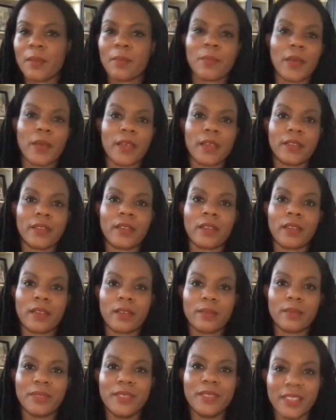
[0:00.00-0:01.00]
but
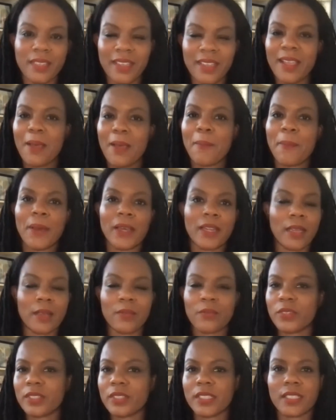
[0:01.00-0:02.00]

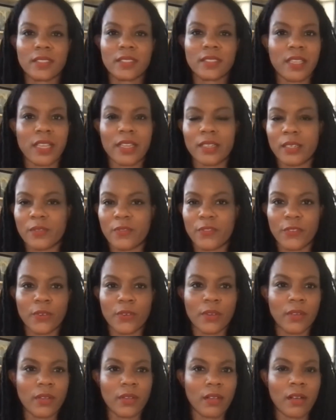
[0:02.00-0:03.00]
I'm really excited
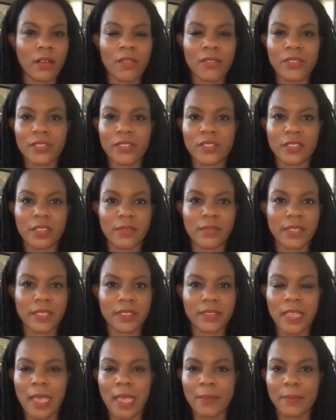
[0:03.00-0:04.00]
for all the stuff
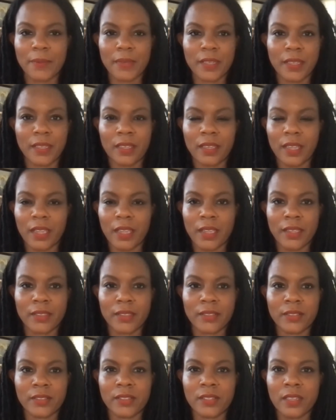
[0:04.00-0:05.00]
that's happening.
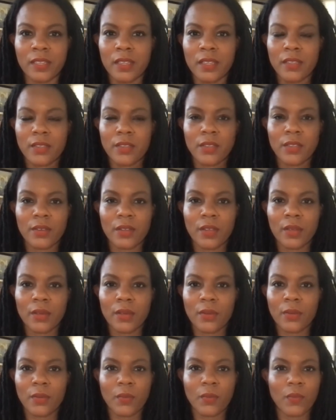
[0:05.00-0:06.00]
And,
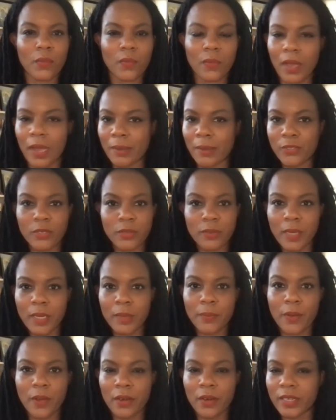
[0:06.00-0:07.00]
I'm doing my
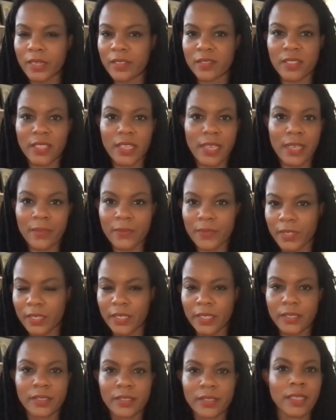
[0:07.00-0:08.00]
part as the
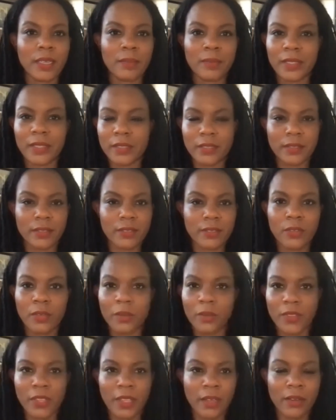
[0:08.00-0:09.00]
advocate, and I'm in the,
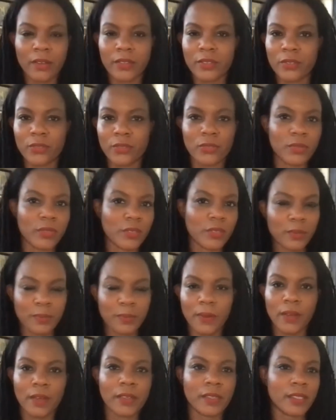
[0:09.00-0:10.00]
you're doing your
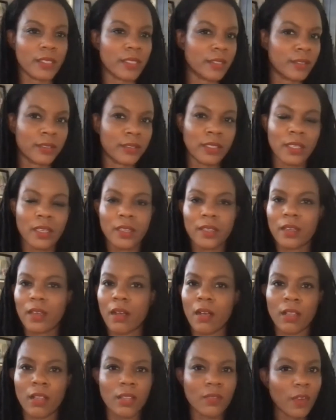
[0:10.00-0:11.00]
part, and
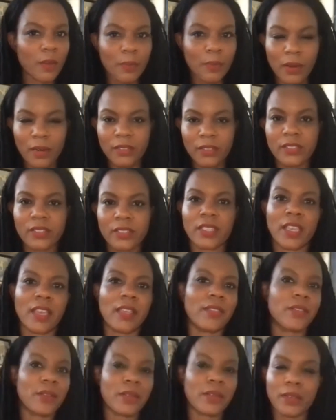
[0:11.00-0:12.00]
all of our parts
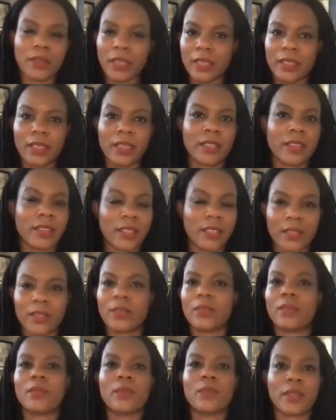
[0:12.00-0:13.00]
together. I think
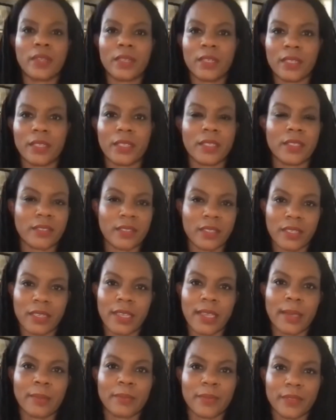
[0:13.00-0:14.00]
it's gonna
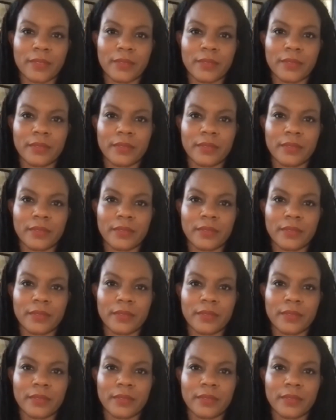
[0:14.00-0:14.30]
happen.